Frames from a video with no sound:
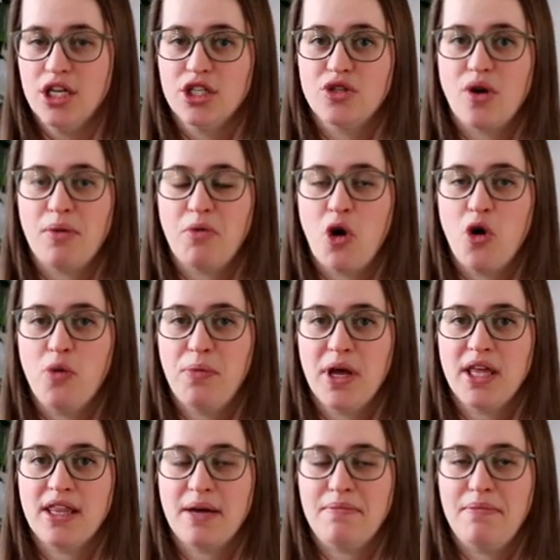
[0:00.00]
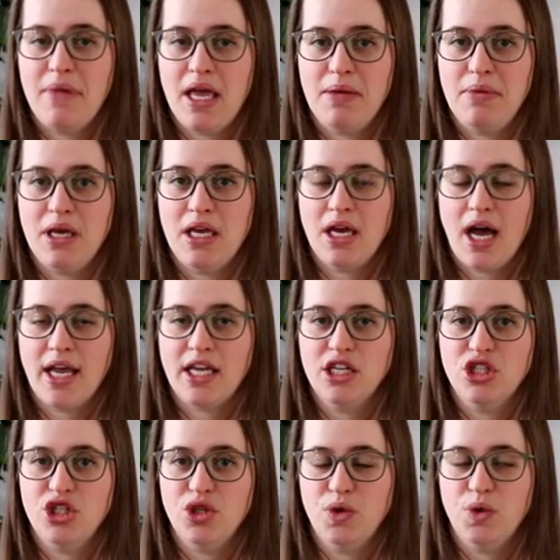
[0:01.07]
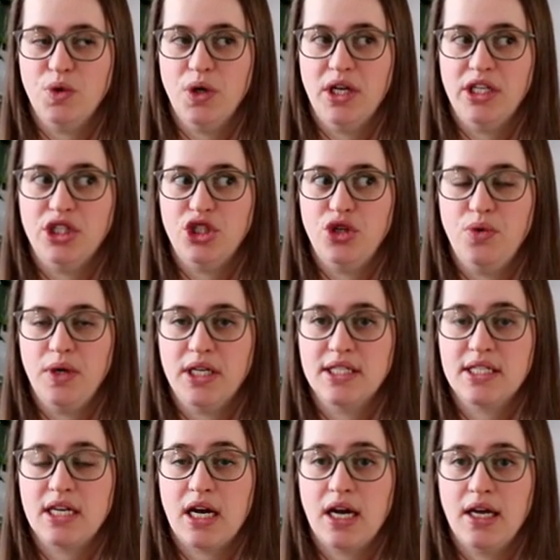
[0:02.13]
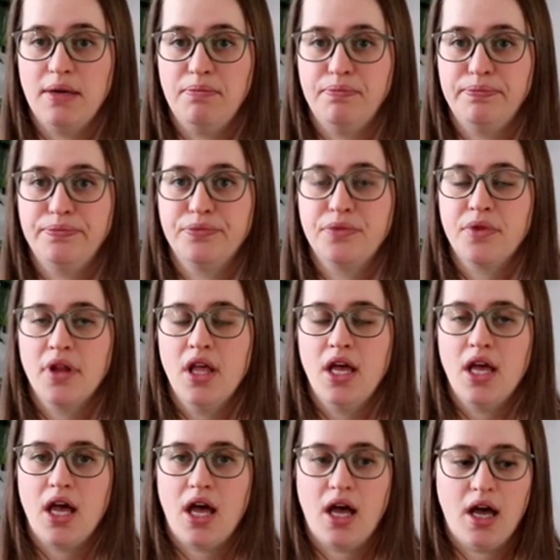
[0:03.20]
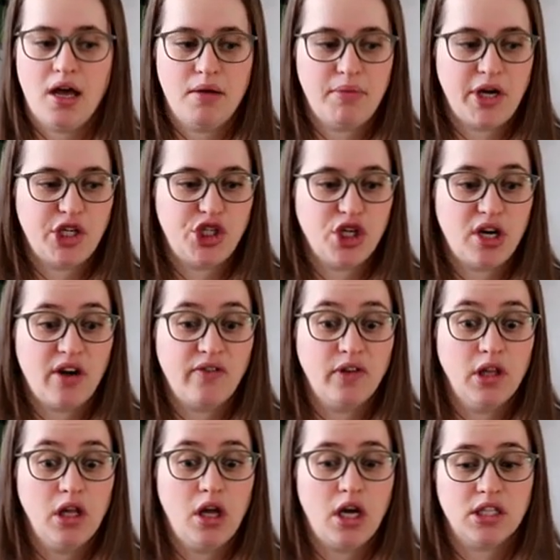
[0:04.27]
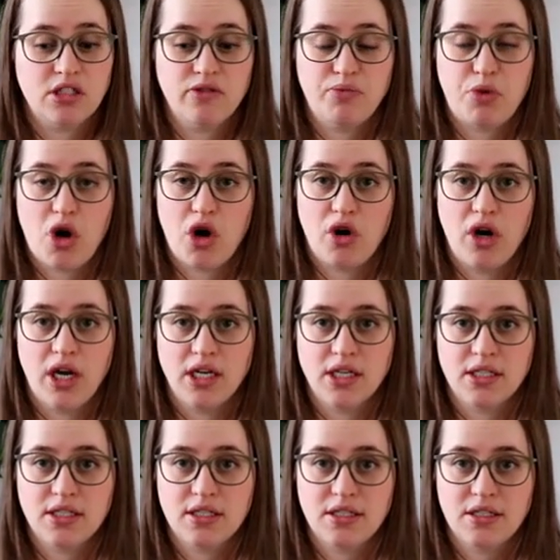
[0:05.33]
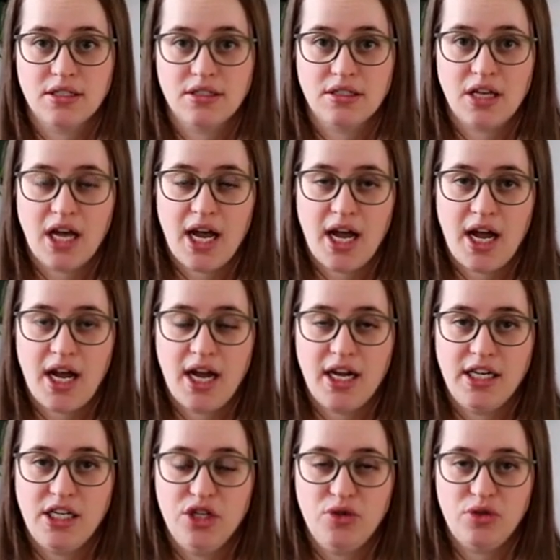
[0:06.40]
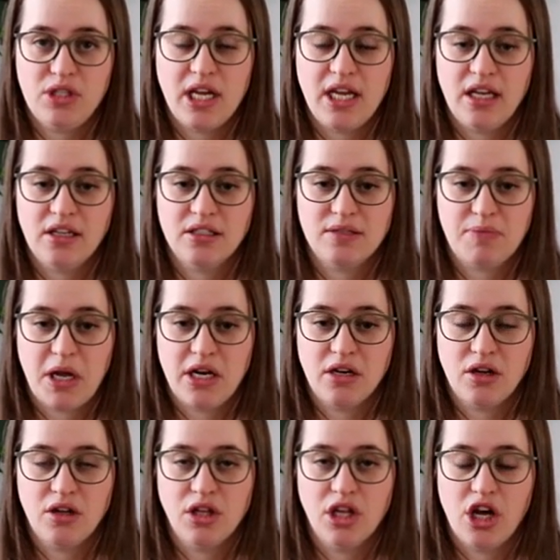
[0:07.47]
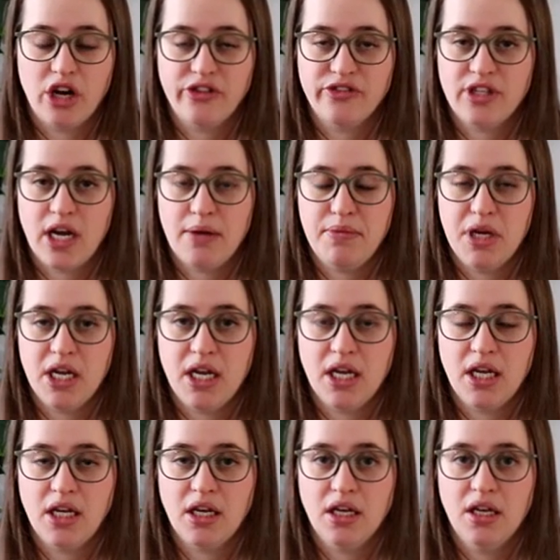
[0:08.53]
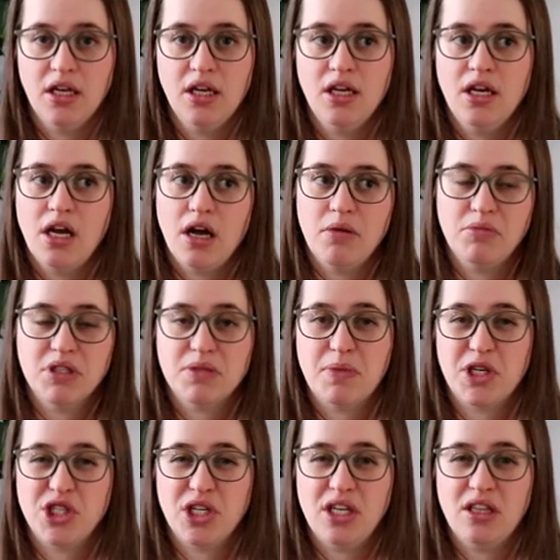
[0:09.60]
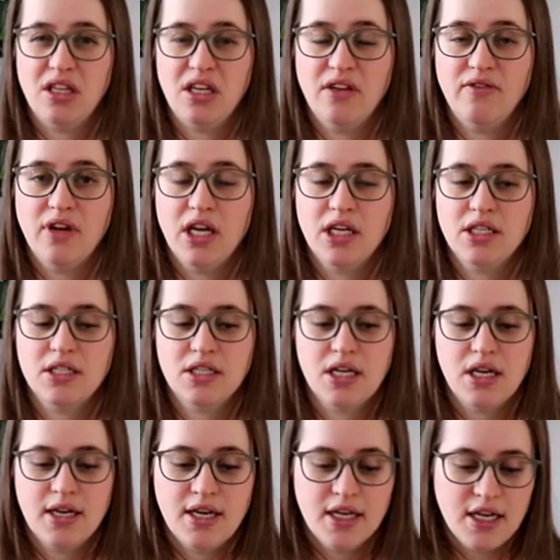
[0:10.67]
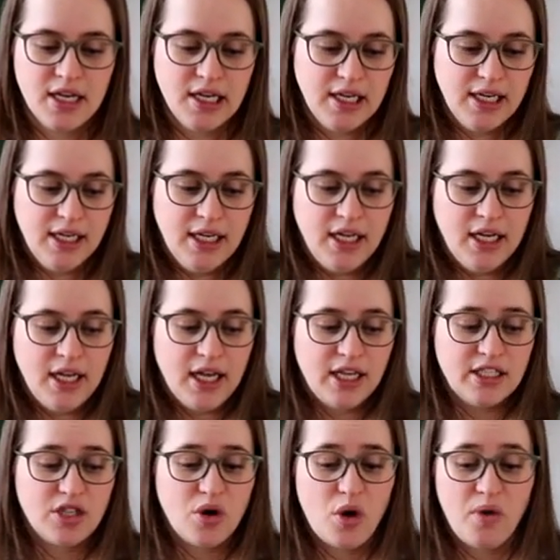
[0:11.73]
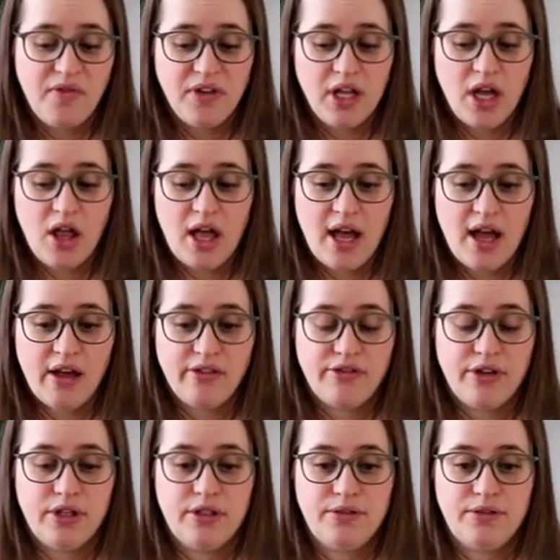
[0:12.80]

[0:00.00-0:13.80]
So I'm hoping that maybe I can do in 2 weeks' time. I should have lots of progress. I do spend a lot of time knitting, especially in the evenings. And so hopefully I'll have